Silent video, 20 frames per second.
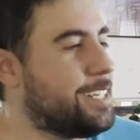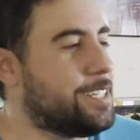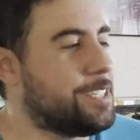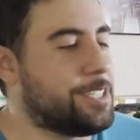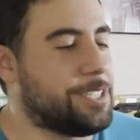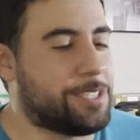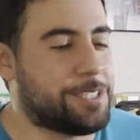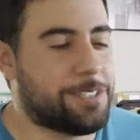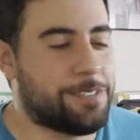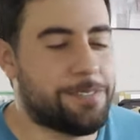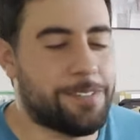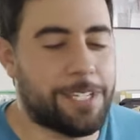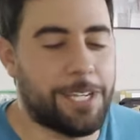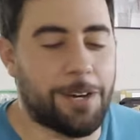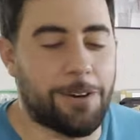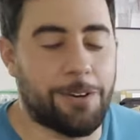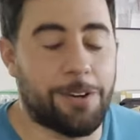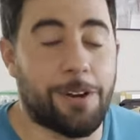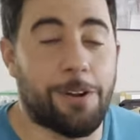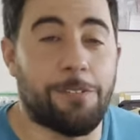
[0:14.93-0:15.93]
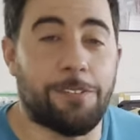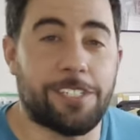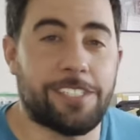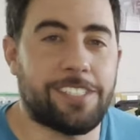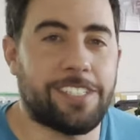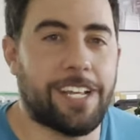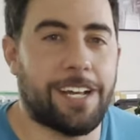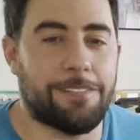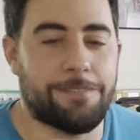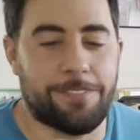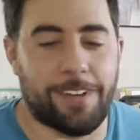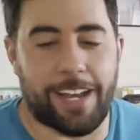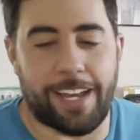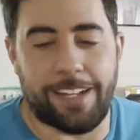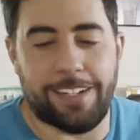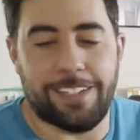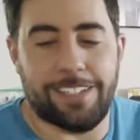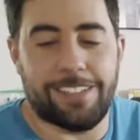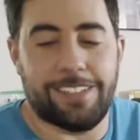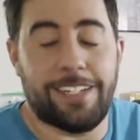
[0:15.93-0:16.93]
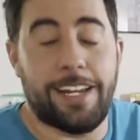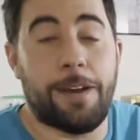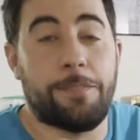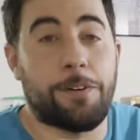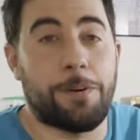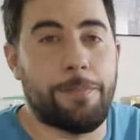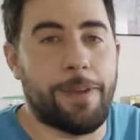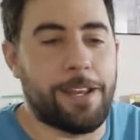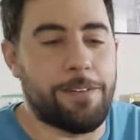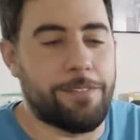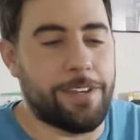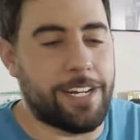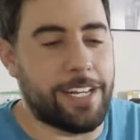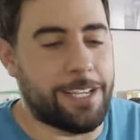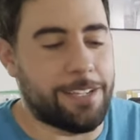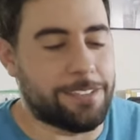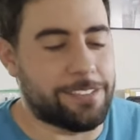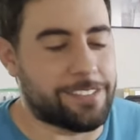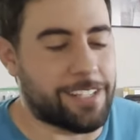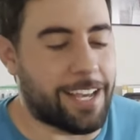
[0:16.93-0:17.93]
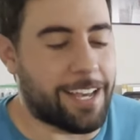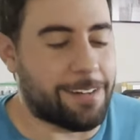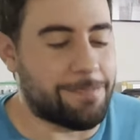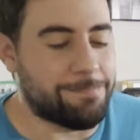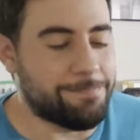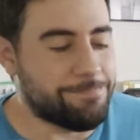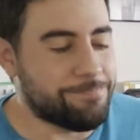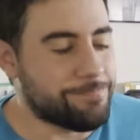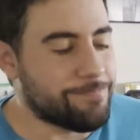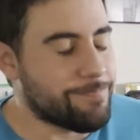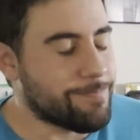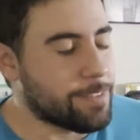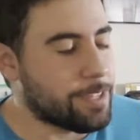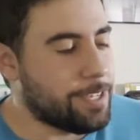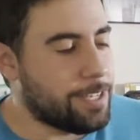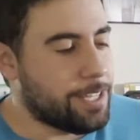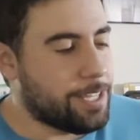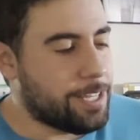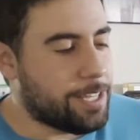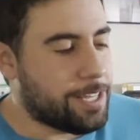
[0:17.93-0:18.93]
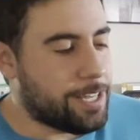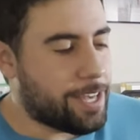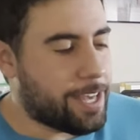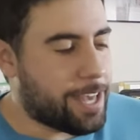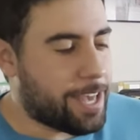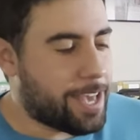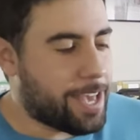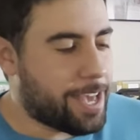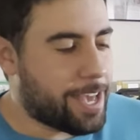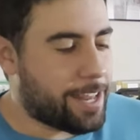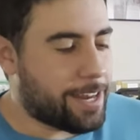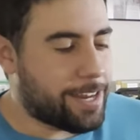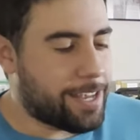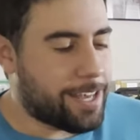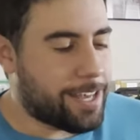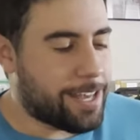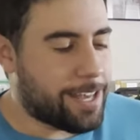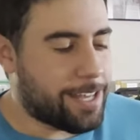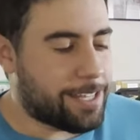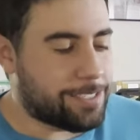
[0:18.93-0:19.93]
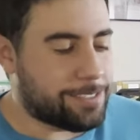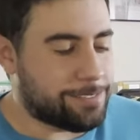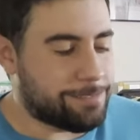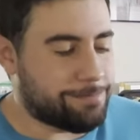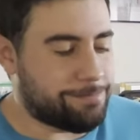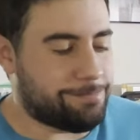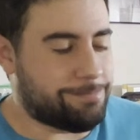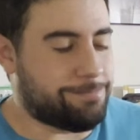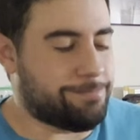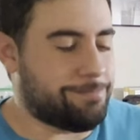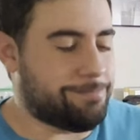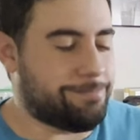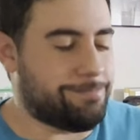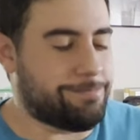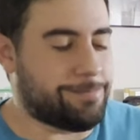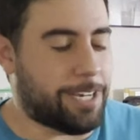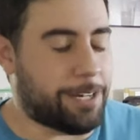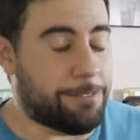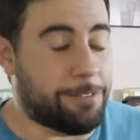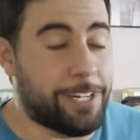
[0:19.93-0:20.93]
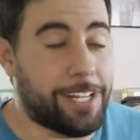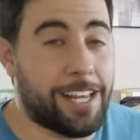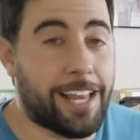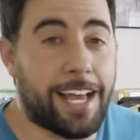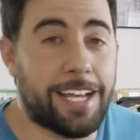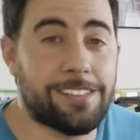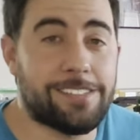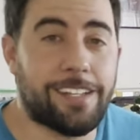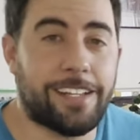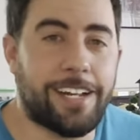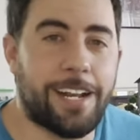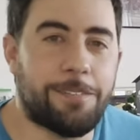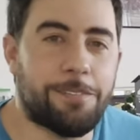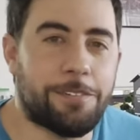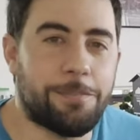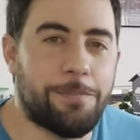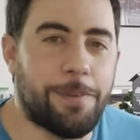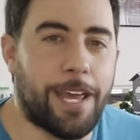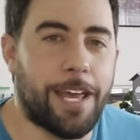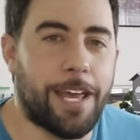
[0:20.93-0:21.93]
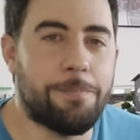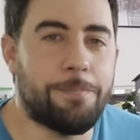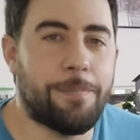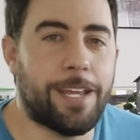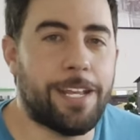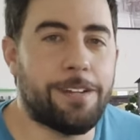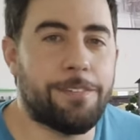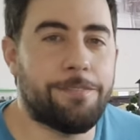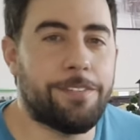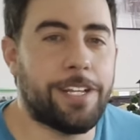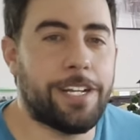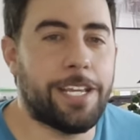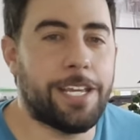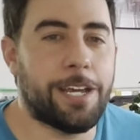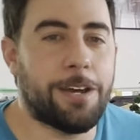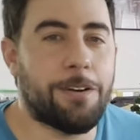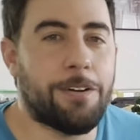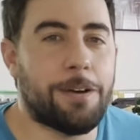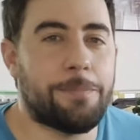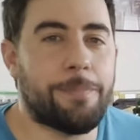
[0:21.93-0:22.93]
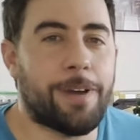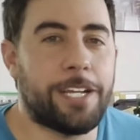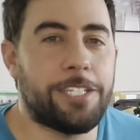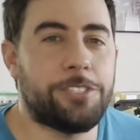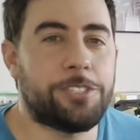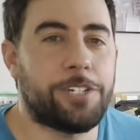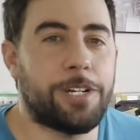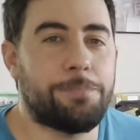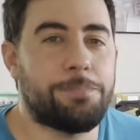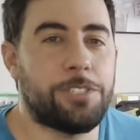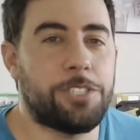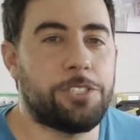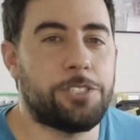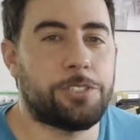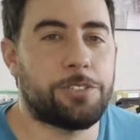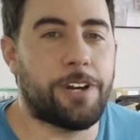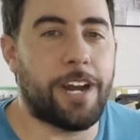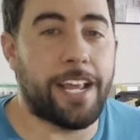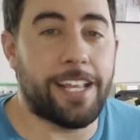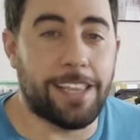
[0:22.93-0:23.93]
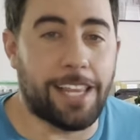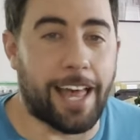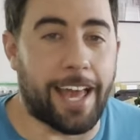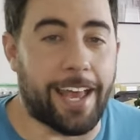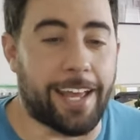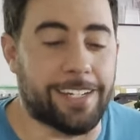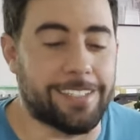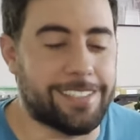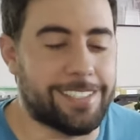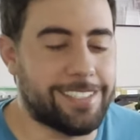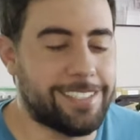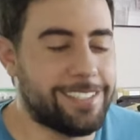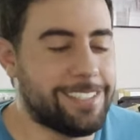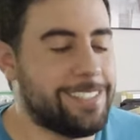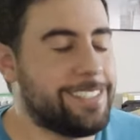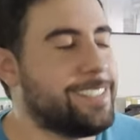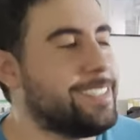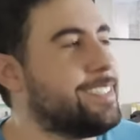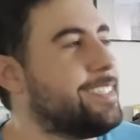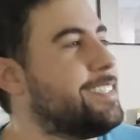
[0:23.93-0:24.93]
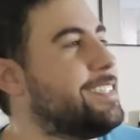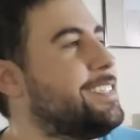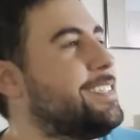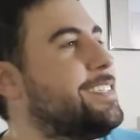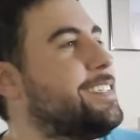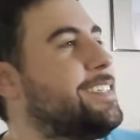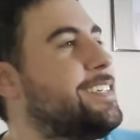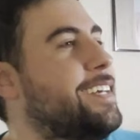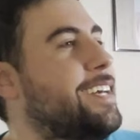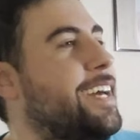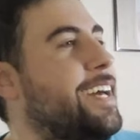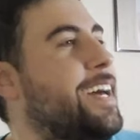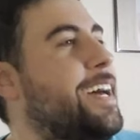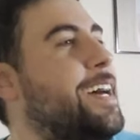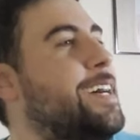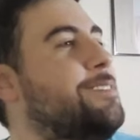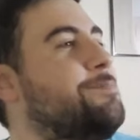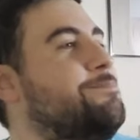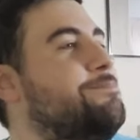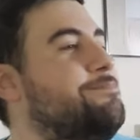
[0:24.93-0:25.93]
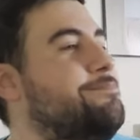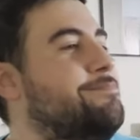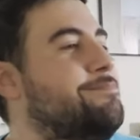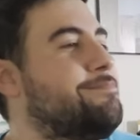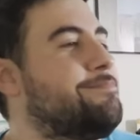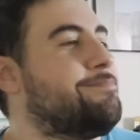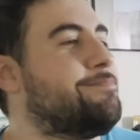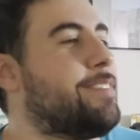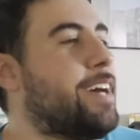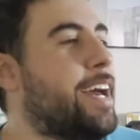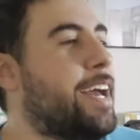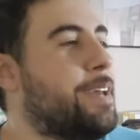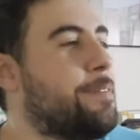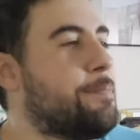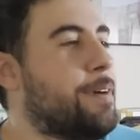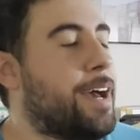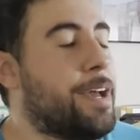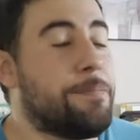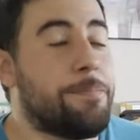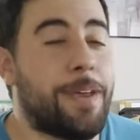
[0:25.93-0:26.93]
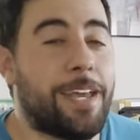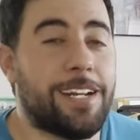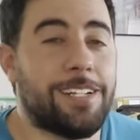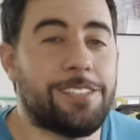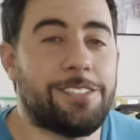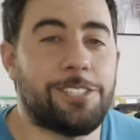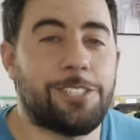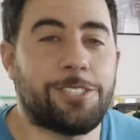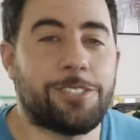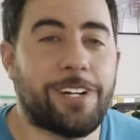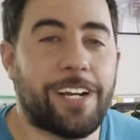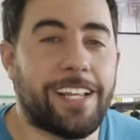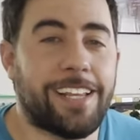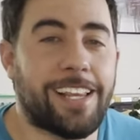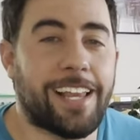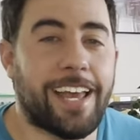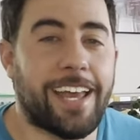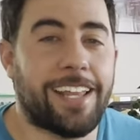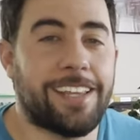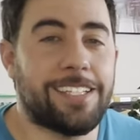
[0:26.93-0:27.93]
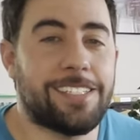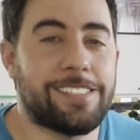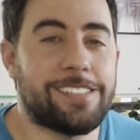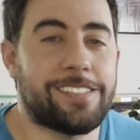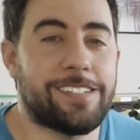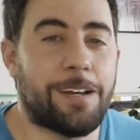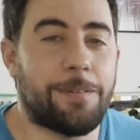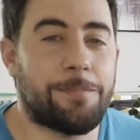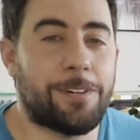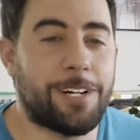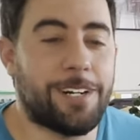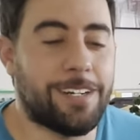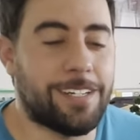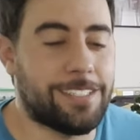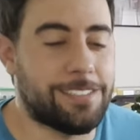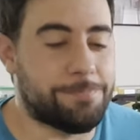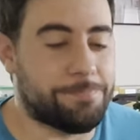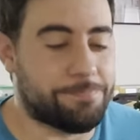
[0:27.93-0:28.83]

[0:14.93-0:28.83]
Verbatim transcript: Just going over stuff I never made videos on. And uh, I realized I never made a video on my trip to Trainland. Um, I, I made it to Trainland this summer.